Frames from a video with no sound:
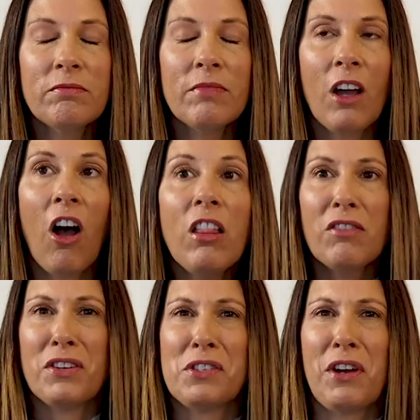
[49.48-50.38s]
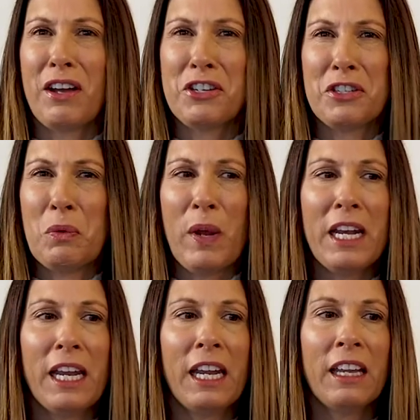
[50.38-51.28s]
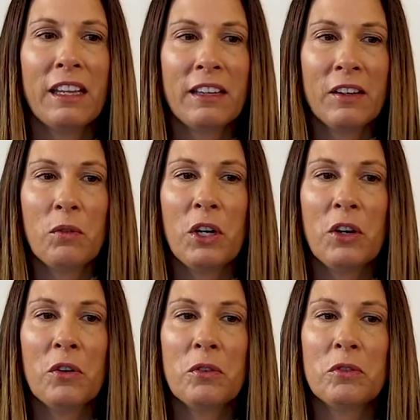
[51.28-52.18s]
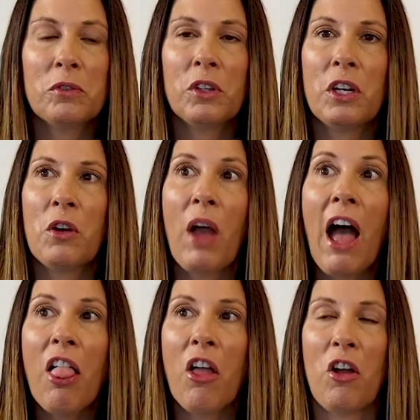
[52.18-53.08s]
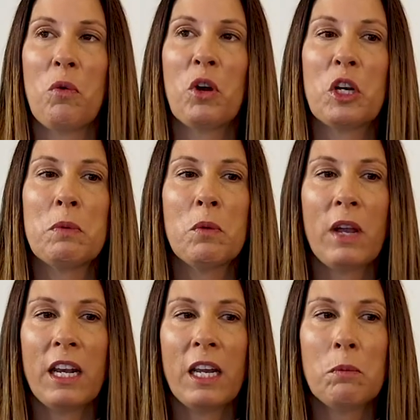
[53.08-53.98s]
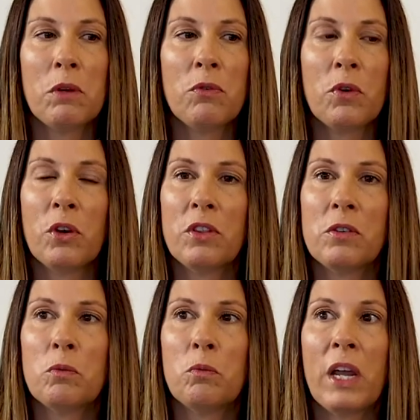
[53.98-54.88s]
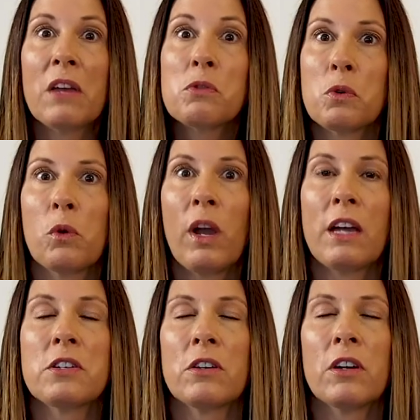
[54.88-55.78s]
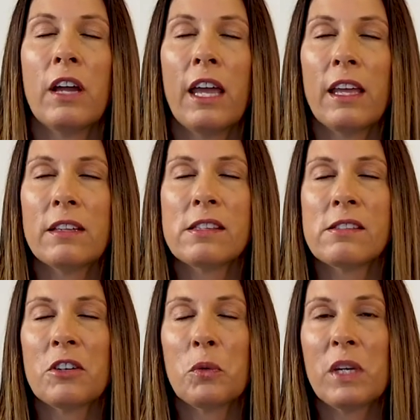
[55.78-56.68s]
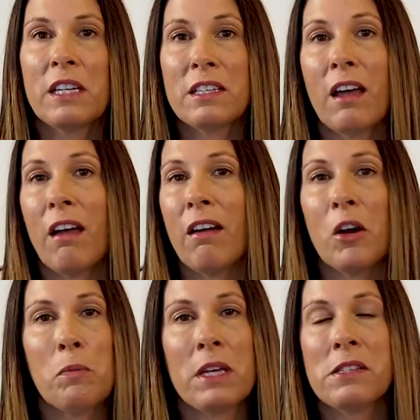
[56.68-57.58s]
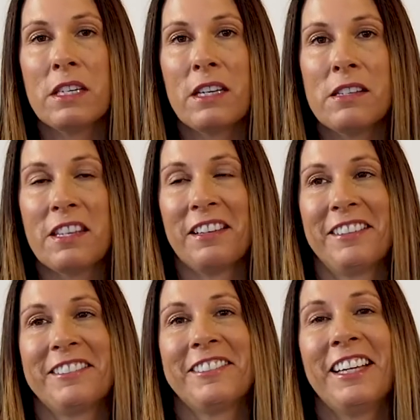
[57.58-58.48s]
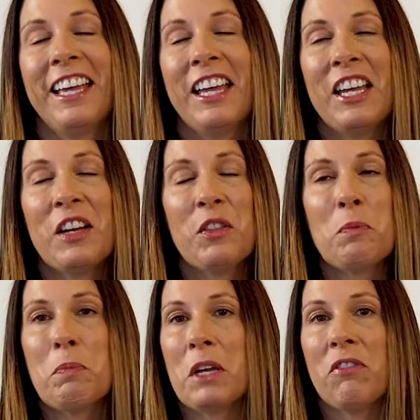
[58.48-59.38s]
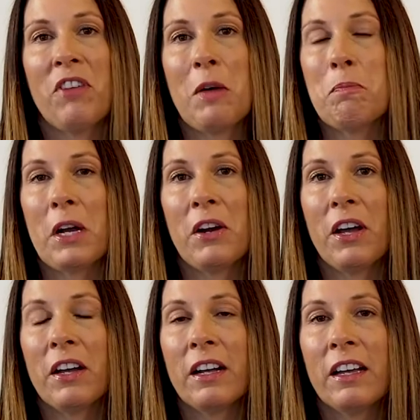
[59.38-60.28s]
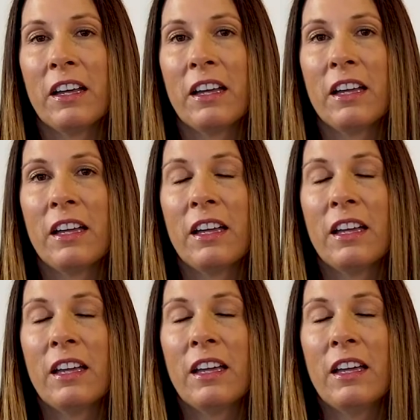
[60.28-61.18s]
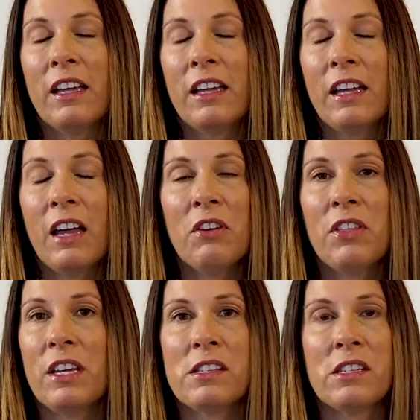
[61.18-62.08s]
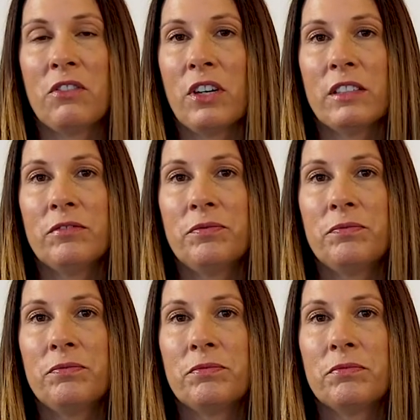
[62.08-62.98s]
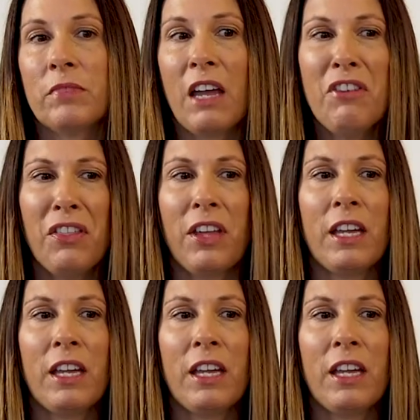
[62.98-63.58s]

All of us are actually waiting. We don't really know how long we're going to be waiting before the waves will crash on our heads or we get to hug our besties. The big fat bear hug. Everything is different. Everything.